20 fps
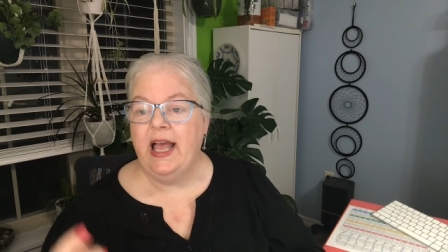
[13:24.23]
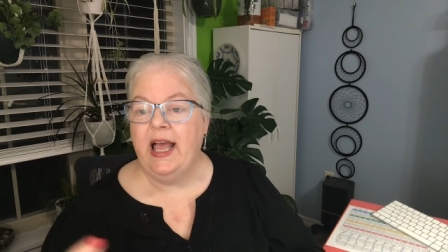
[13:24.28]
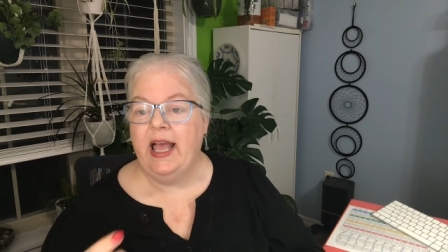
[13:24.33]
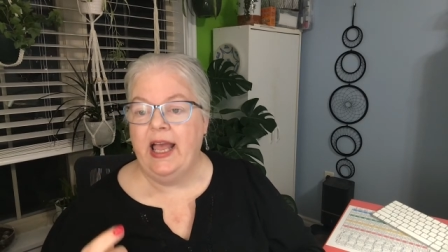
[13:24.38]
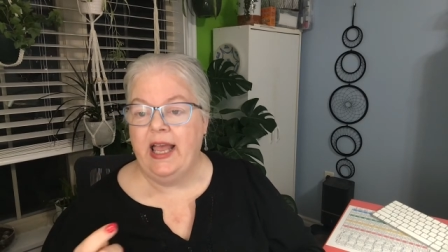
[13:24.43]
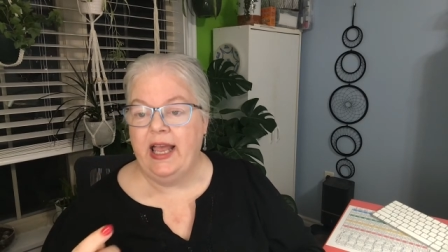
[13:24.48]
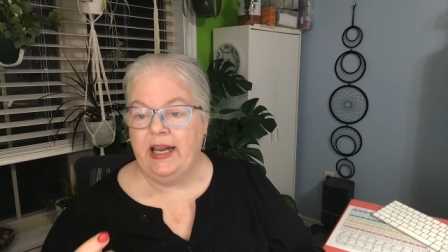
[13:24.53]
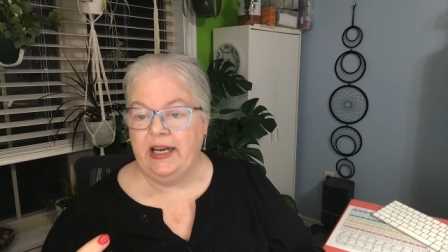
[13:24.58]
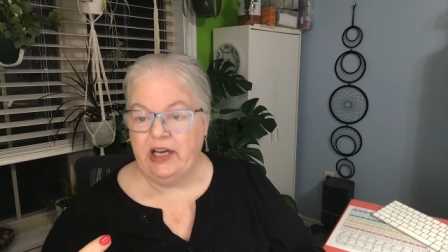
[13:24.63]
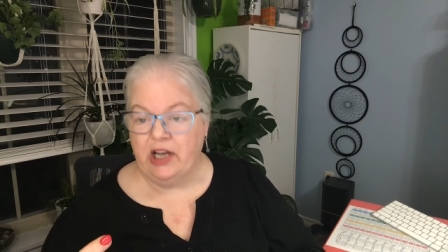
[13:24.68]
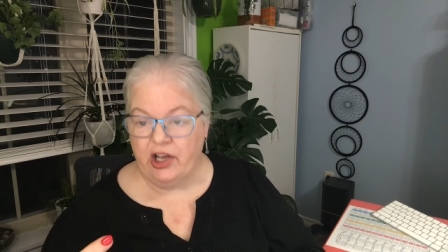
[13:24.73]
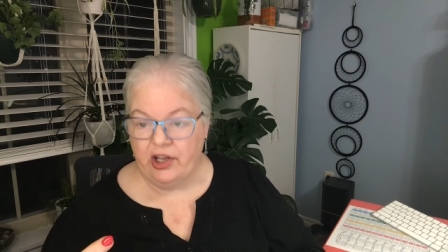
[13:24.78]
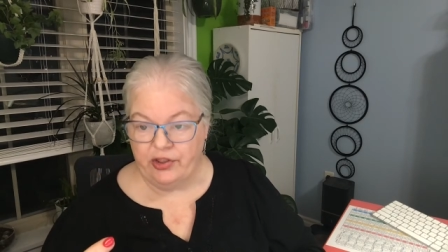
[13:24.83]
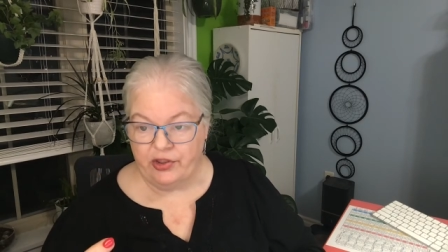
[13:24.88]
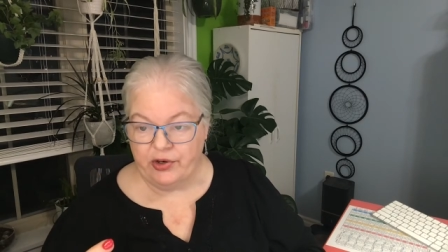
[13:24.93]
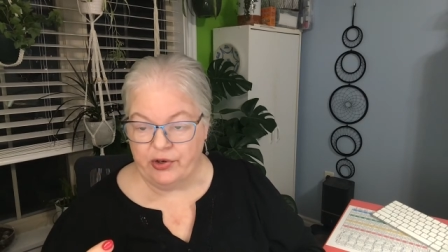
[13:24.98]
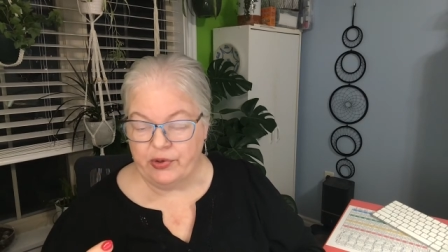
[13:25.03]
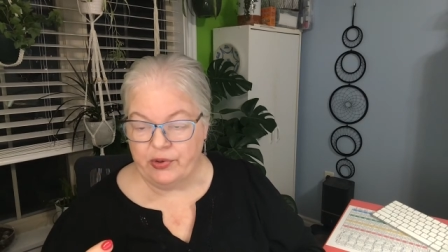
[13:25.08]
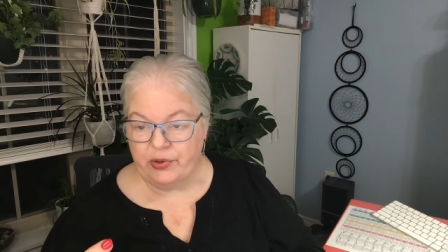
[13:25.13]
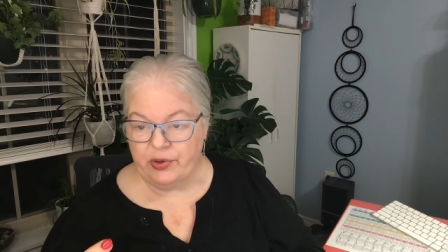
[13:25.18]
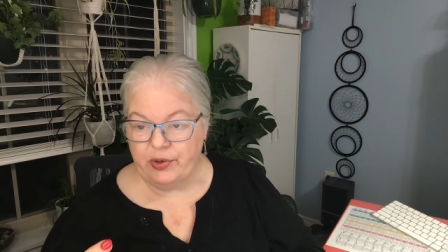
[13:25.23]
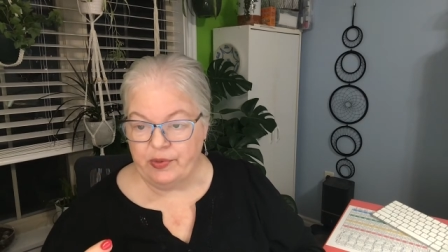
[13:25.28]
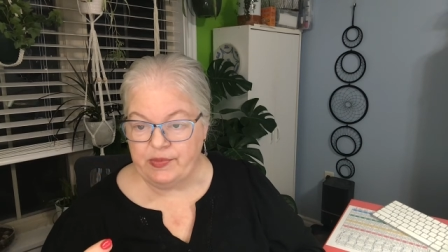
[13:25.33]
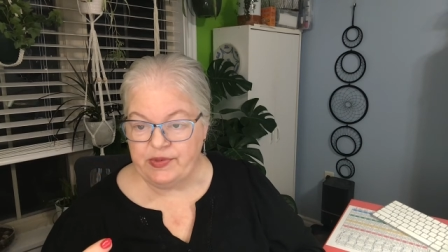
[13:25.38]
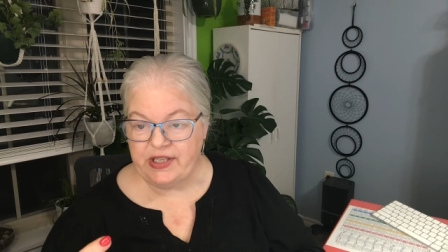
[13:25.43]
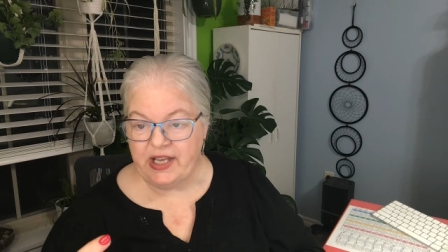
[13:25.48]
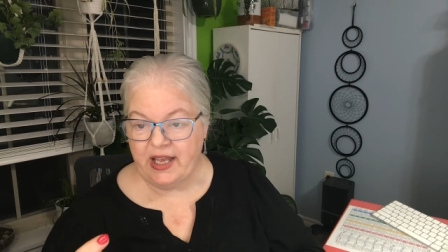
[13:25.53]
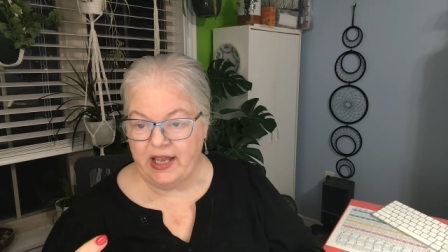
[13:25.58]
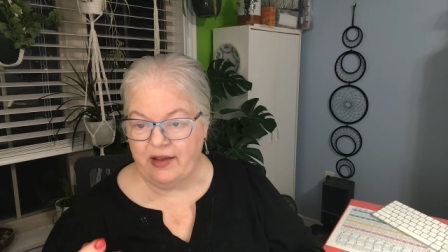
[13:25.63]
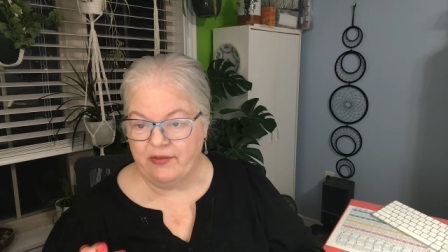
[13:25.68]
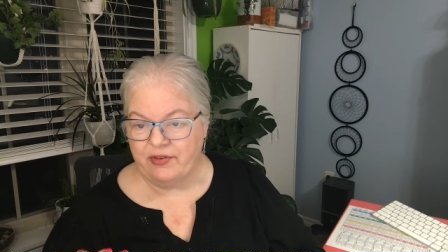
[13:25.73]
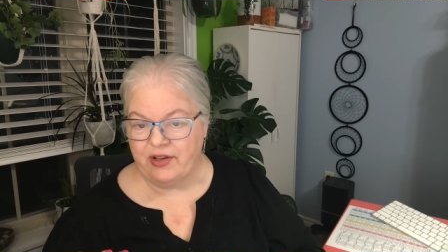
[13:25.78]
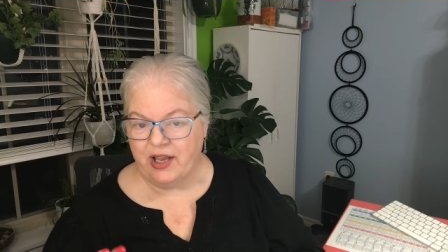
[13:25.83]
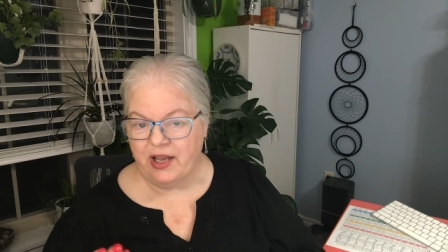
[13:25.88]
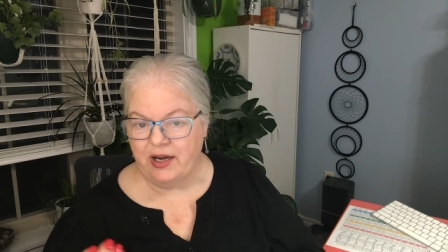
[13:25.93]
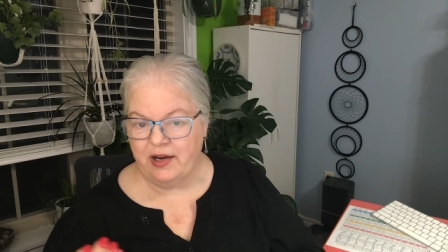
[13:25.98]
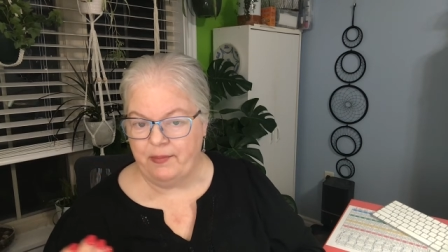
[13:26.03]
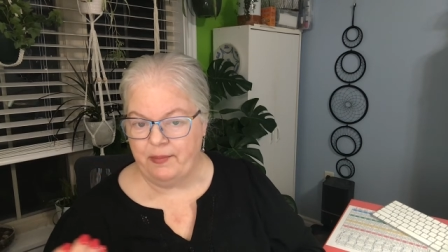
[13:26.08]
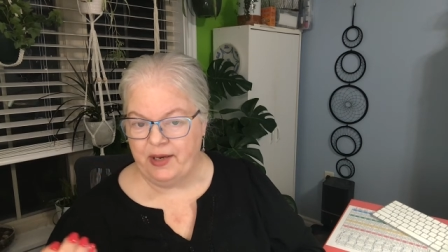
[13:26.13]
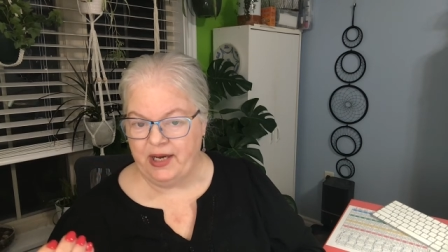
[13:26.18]
and other groups have
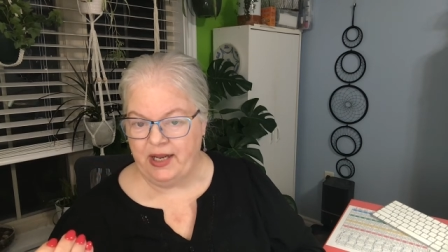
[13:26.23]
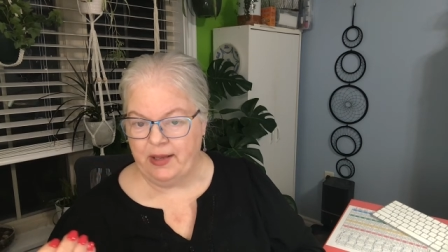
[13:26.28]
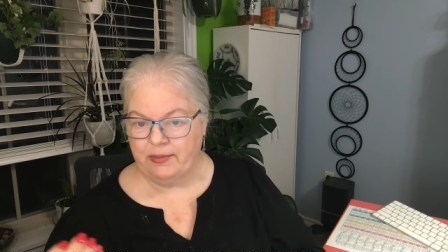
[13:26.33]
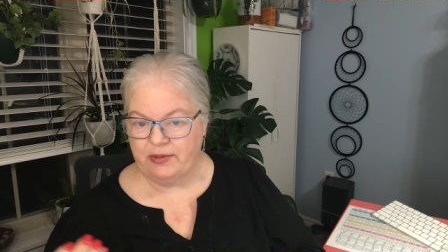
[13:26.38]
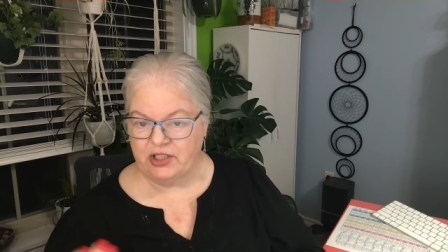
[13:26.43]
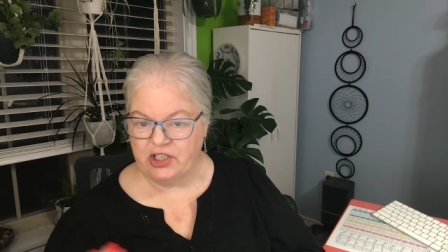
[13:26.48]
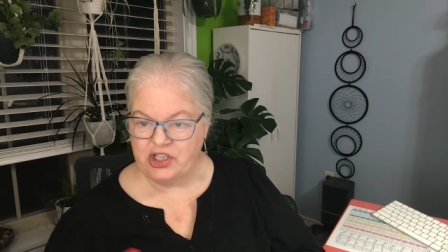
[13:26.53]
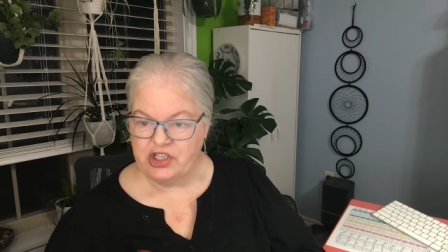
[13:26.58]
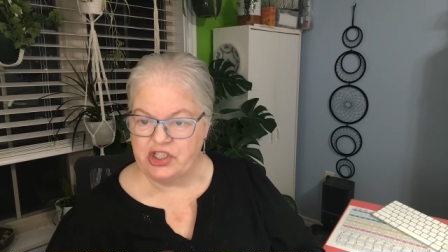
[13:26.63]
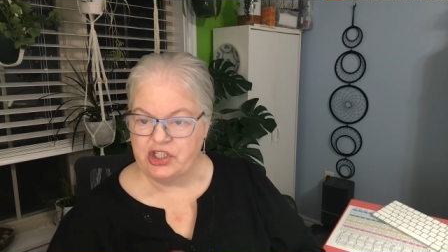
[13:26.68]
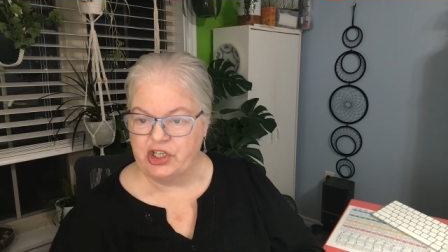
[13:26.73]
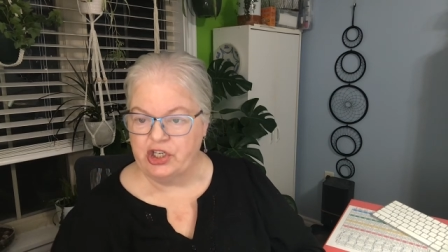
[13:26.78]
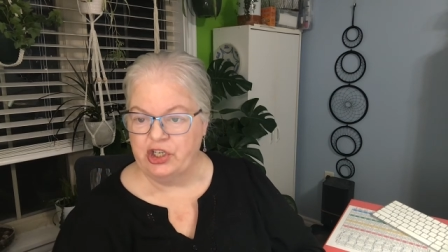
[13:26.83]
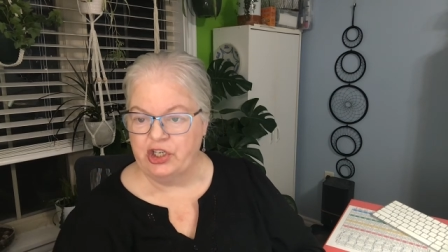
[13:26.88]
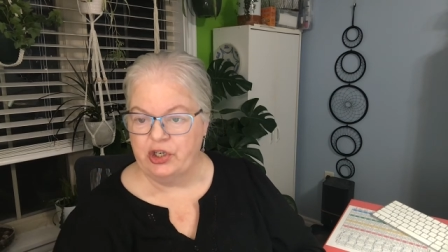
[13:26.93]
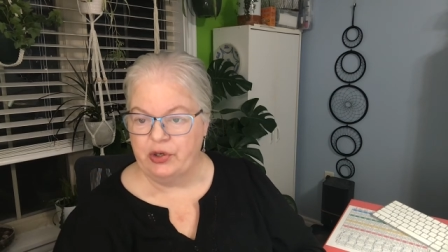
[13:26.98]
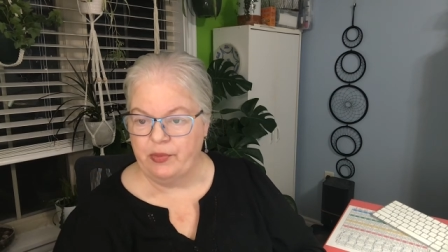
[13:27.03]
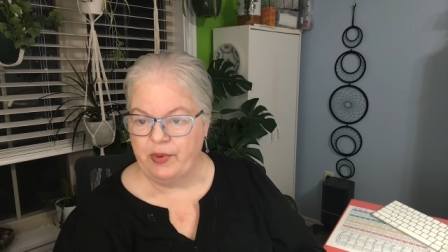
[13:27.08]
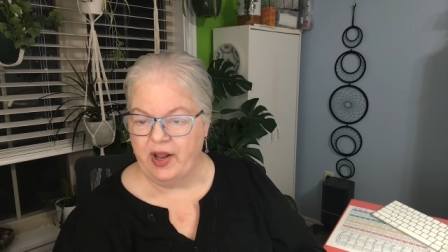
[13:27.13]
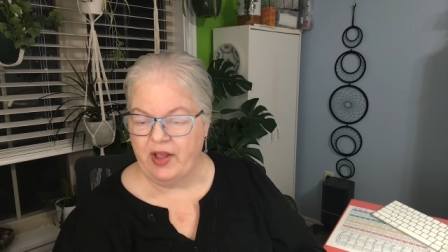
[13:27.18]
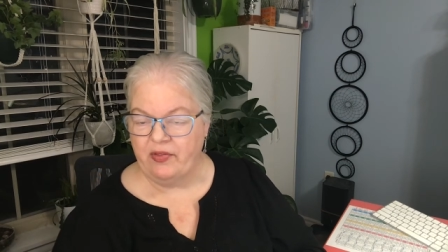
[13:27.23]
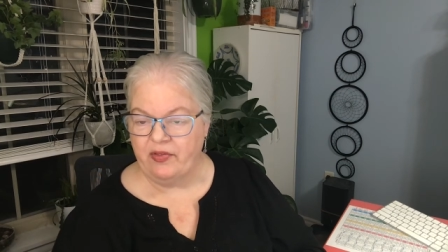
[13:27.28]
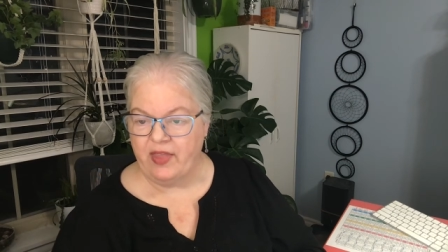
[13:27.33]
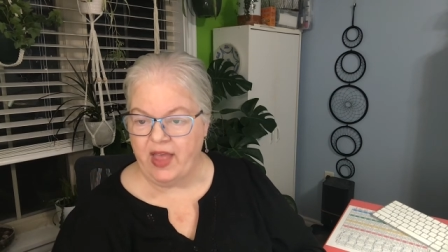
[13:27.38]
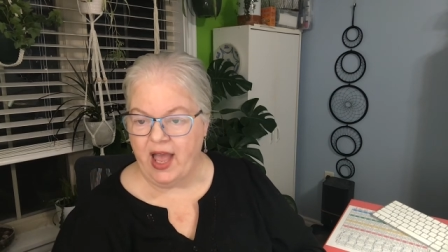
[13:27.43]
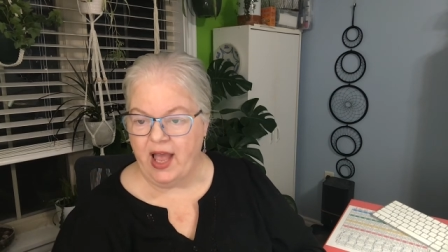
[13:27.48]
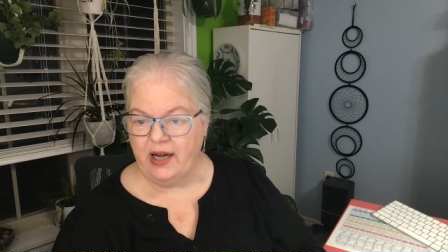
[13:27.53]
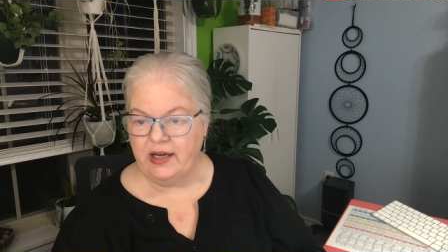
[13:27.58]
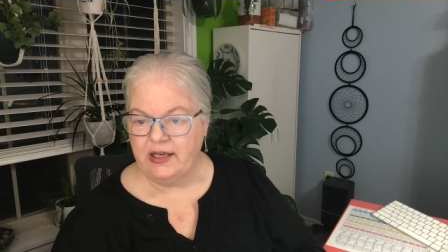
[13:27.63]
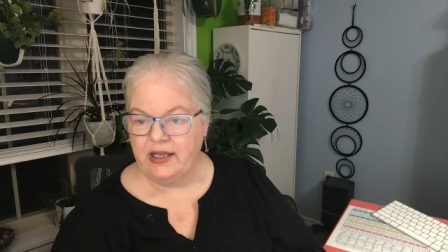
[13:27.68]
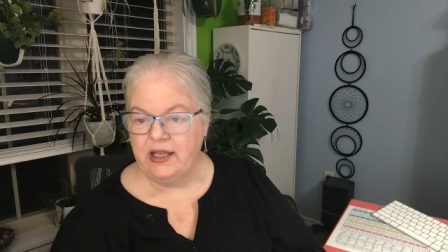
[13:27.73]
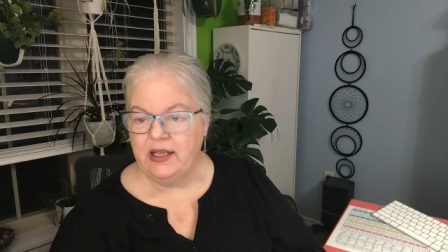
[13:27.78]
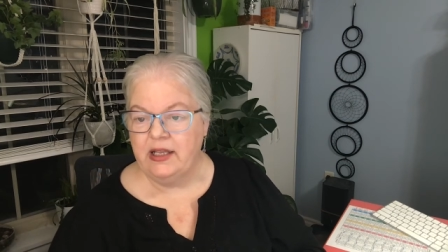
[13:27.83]
kind of been able to skirt around that.